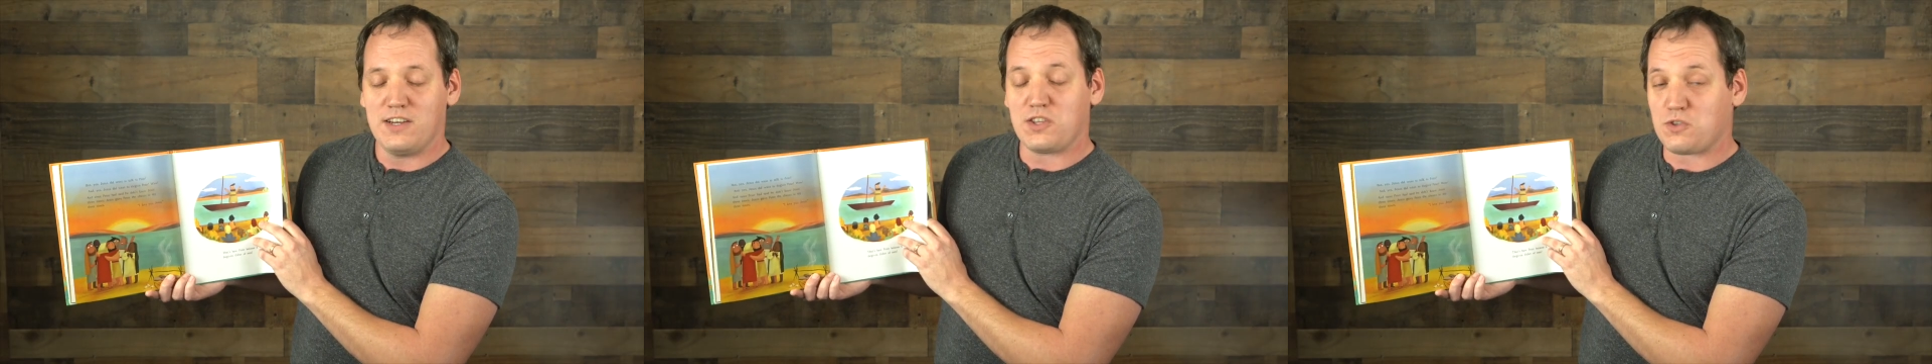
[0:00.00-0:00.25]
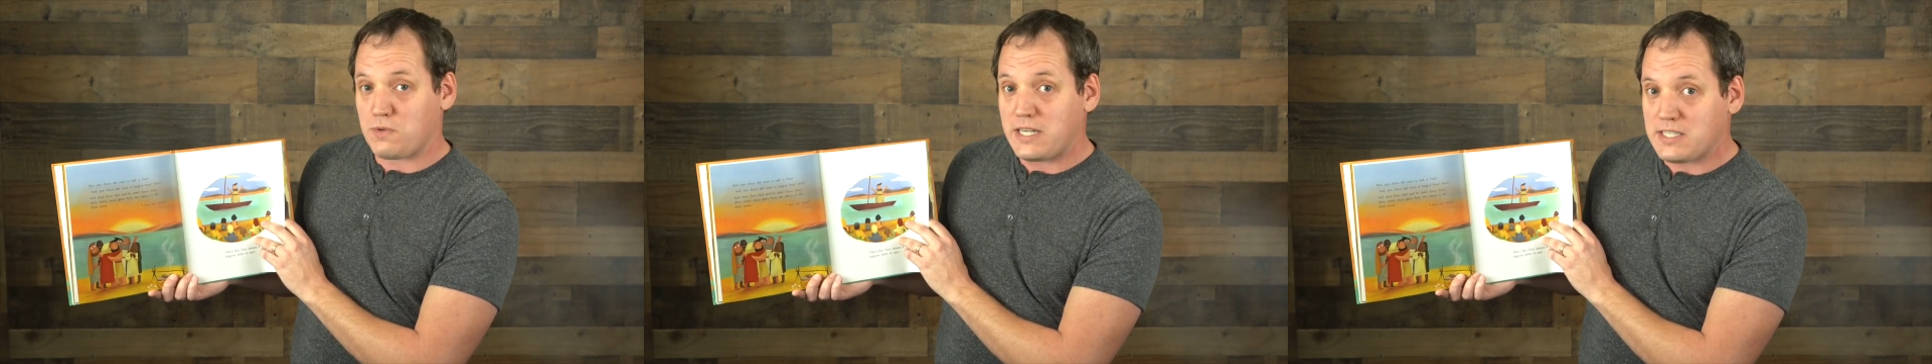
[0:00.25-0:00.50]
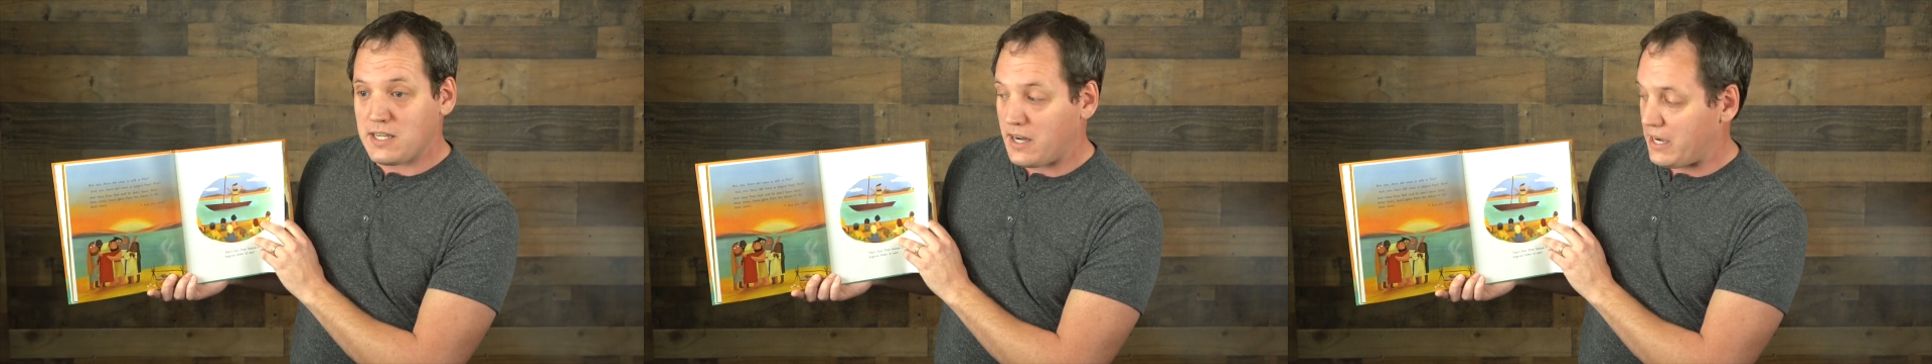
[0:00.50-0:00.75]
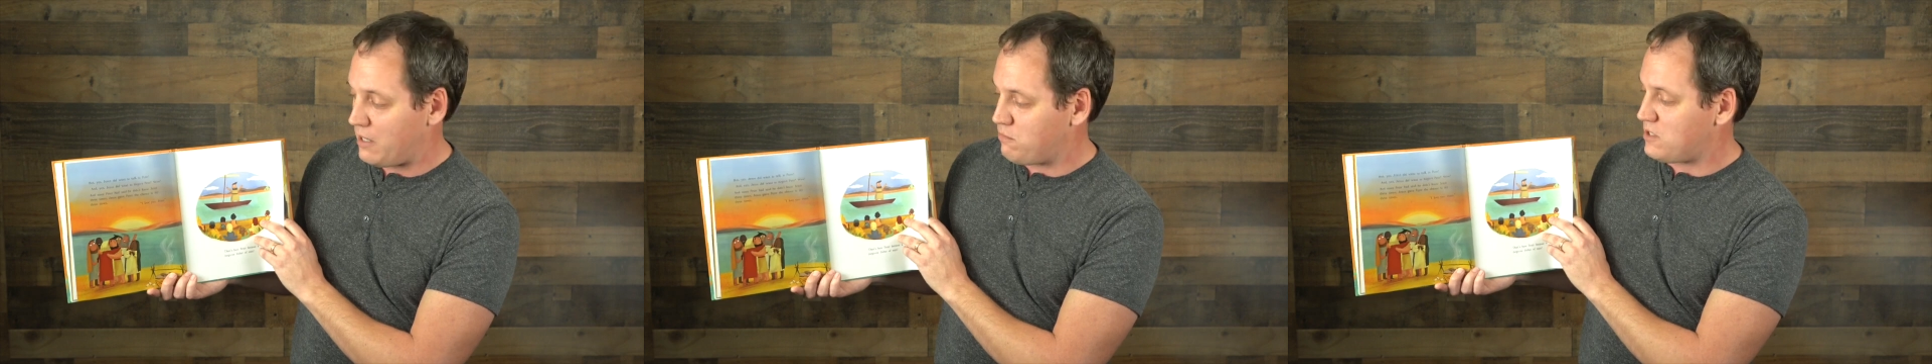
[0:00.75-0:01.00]
3
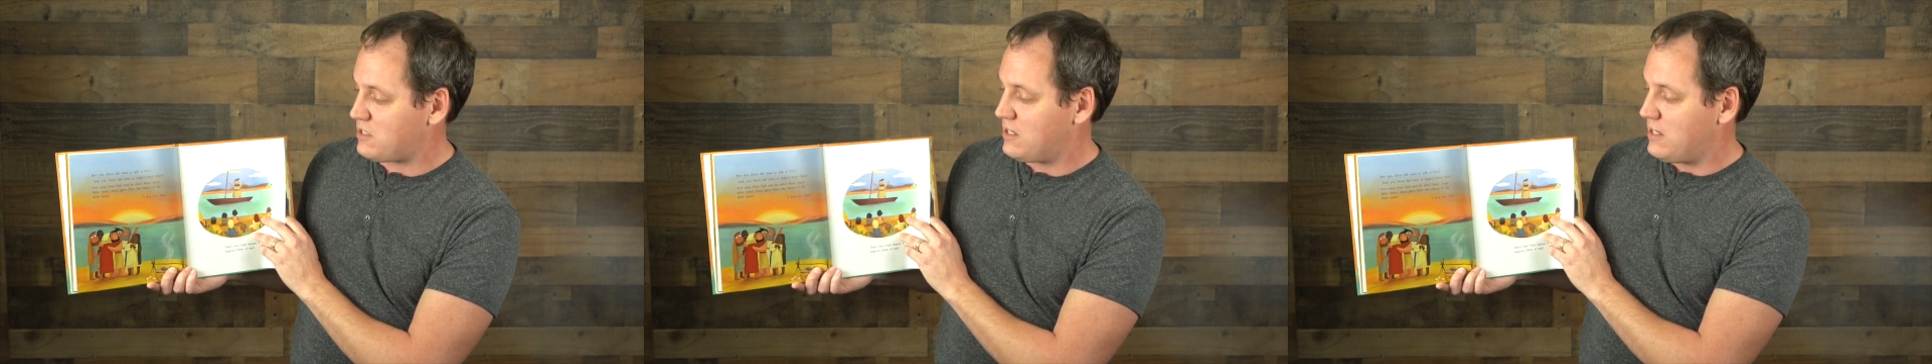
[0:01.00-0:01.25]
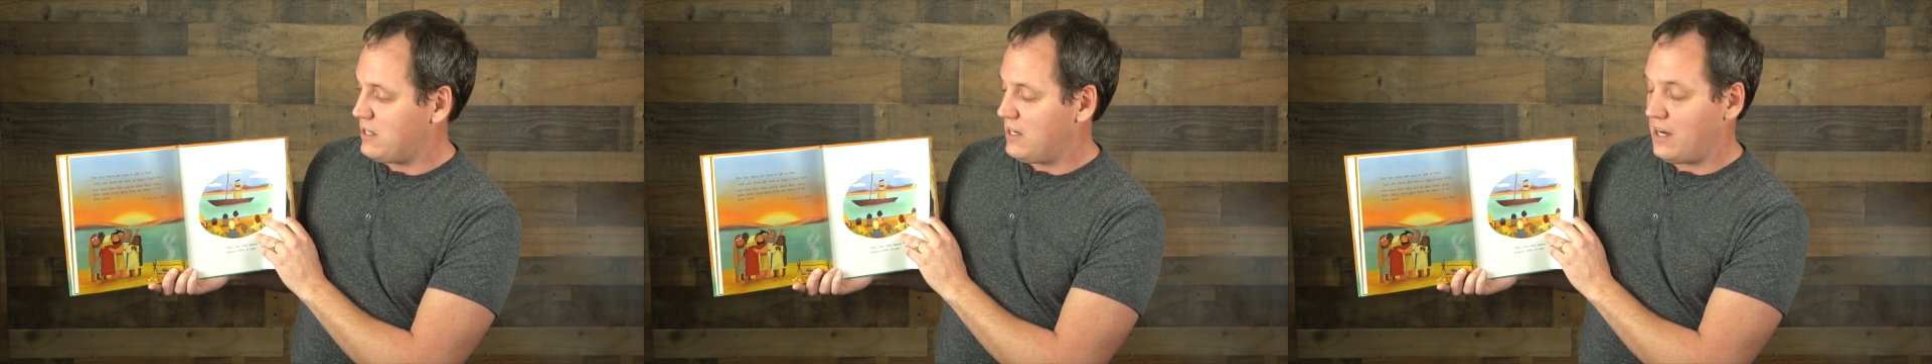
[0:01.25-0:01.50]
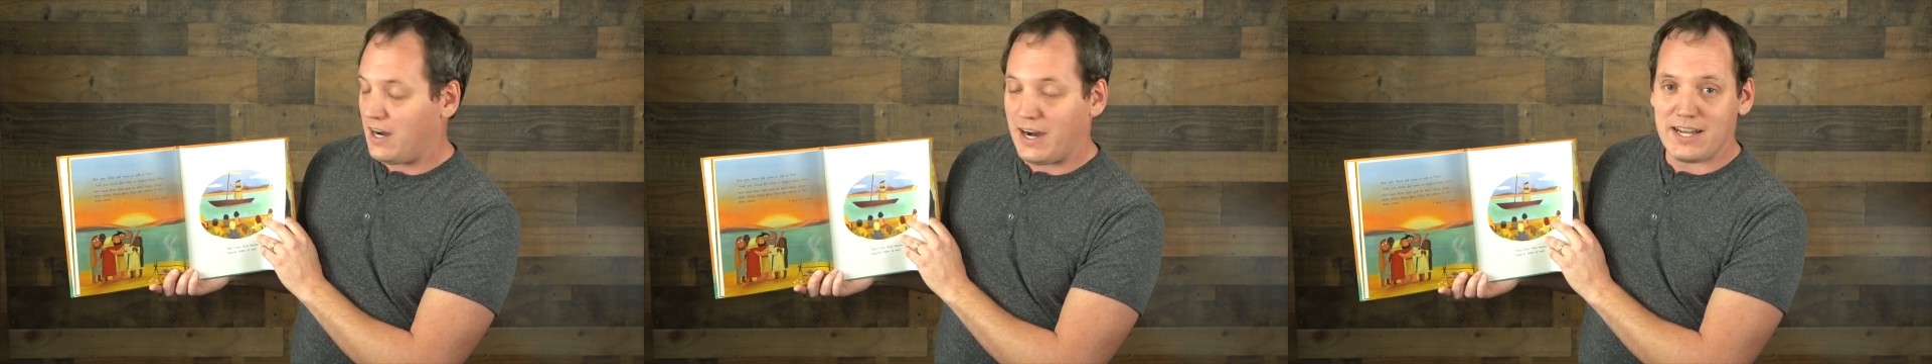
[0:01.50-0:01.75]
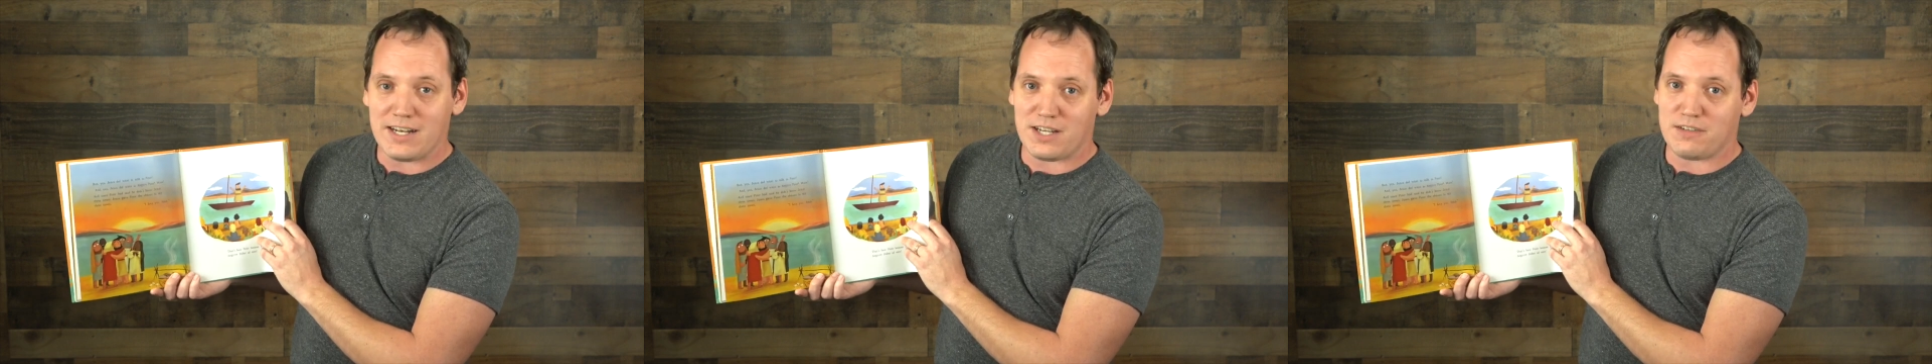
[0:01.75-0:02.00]
times,
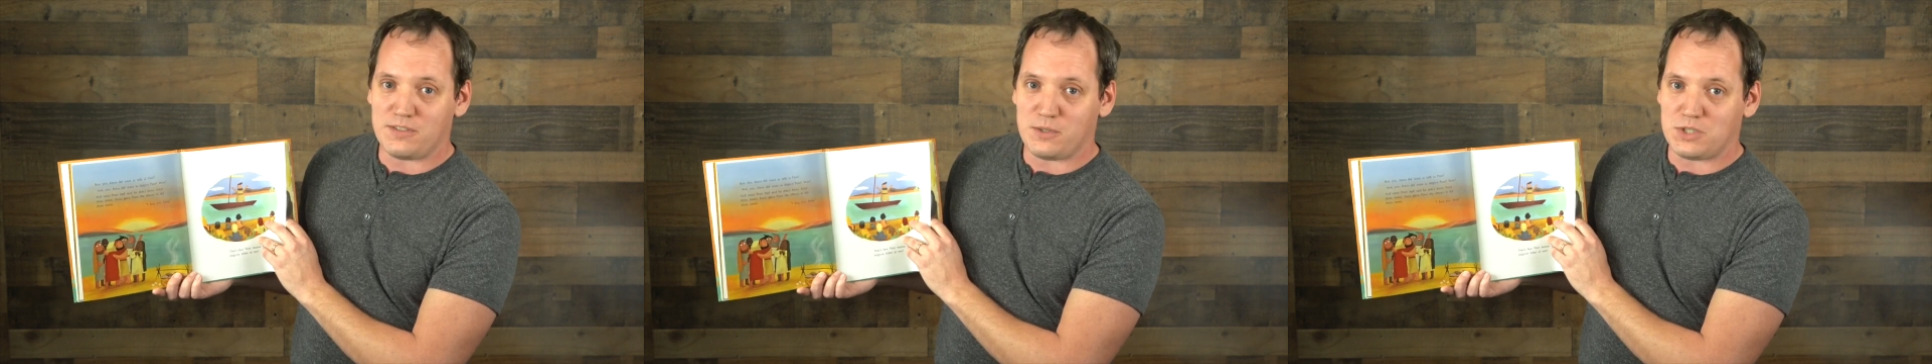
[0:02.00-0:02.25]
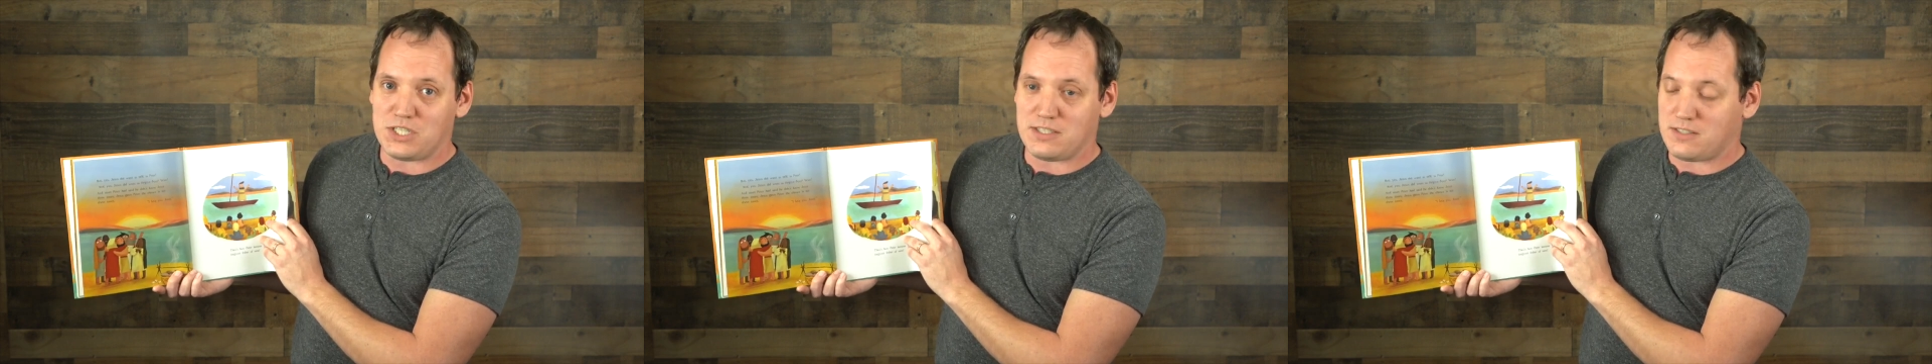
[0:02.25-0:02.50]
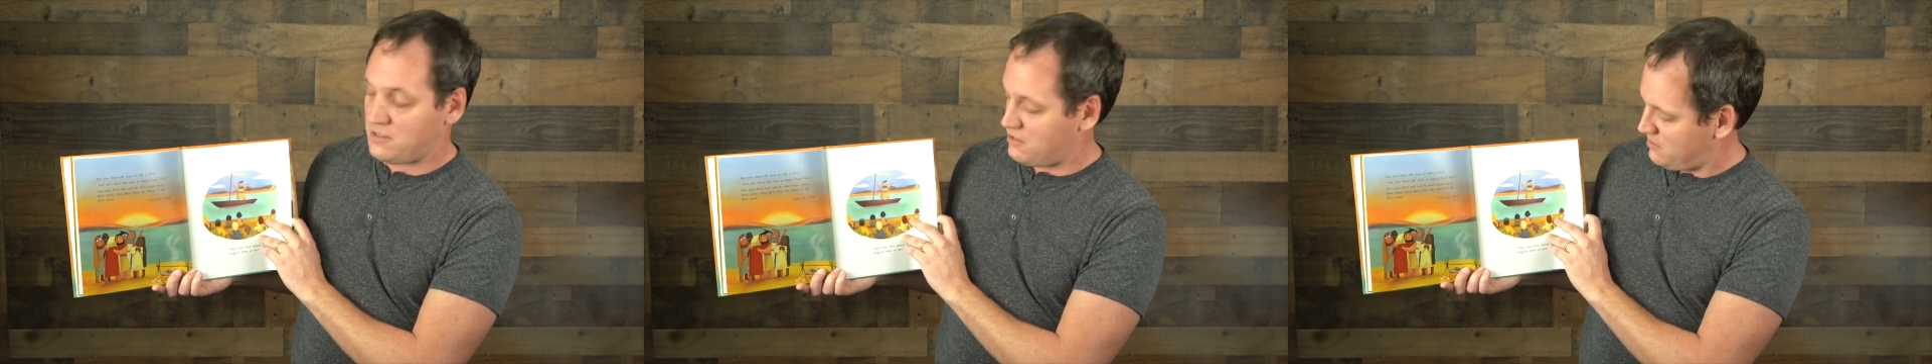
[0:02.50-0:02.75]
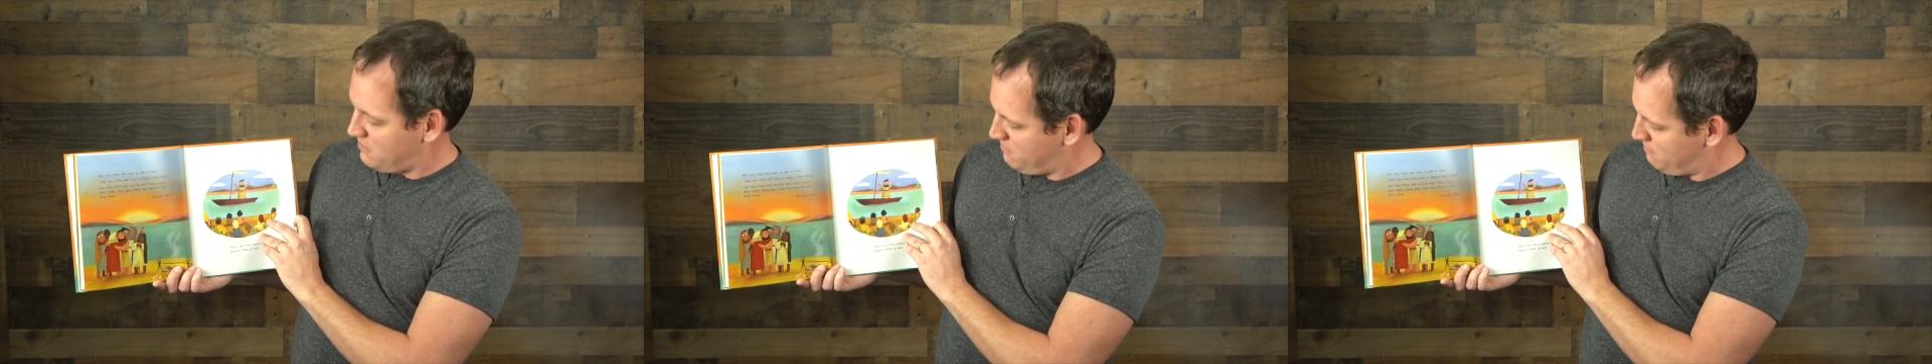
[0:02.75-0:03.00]
I love you, Jesus.